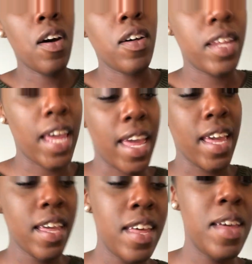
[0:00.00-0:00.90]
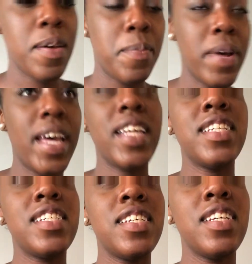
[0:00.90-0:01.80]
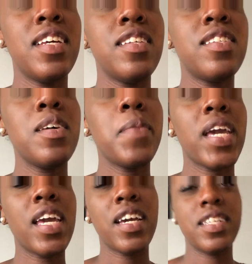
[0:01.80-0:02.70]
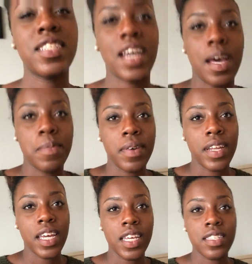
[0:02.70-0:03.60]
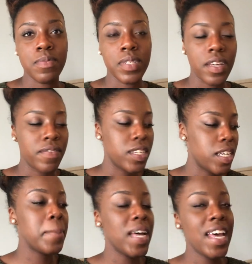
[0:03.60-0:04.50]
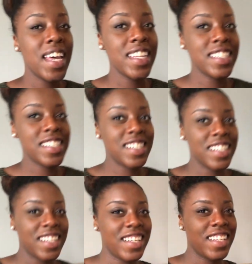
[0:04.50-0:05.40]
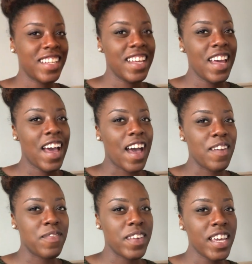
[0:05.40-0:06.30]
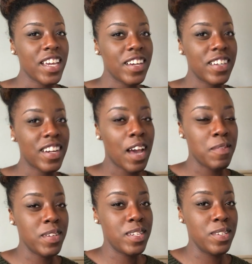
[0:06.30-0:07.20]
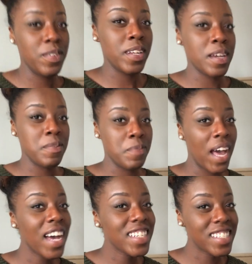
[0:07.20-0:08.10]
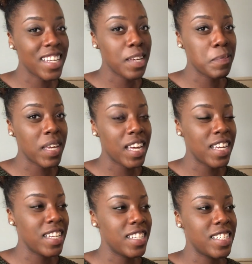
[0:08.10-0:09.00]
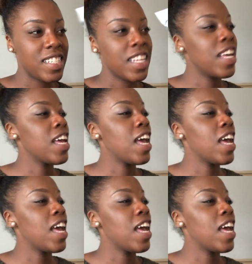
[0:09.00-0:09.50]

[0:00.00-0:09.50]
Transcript: all day, but still making good time. I'm going to get some stuff done. But I figured I would do an unboxing because